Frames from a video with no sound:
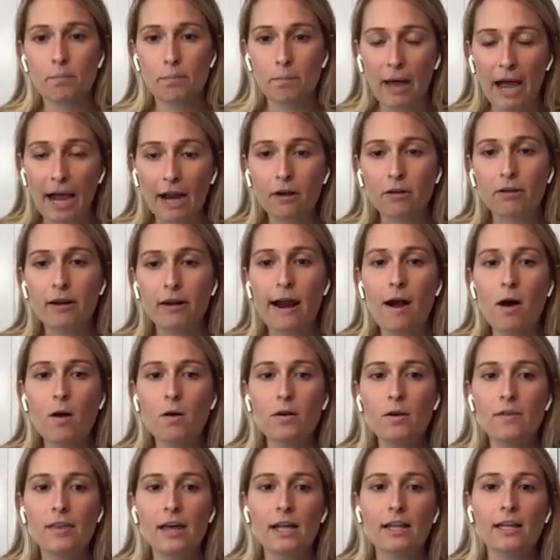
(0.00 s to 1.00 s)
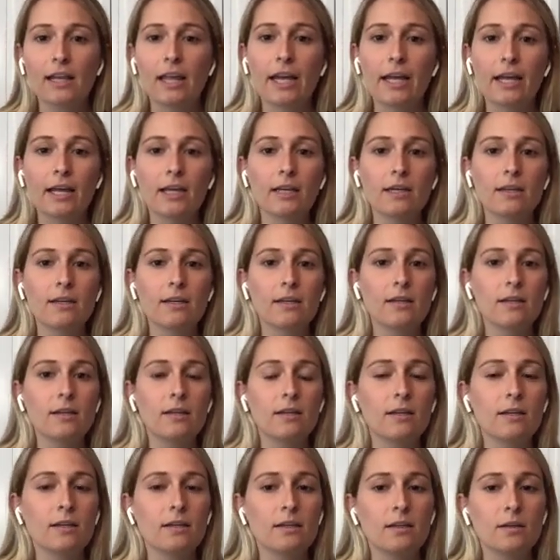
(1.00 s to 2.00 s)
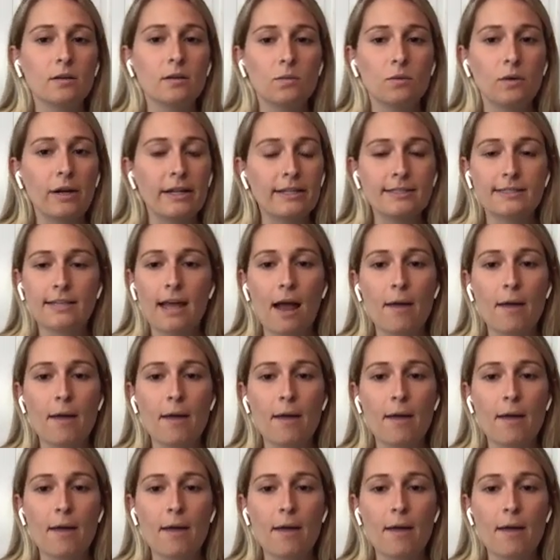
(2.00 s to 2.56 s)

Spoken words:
background that like, it's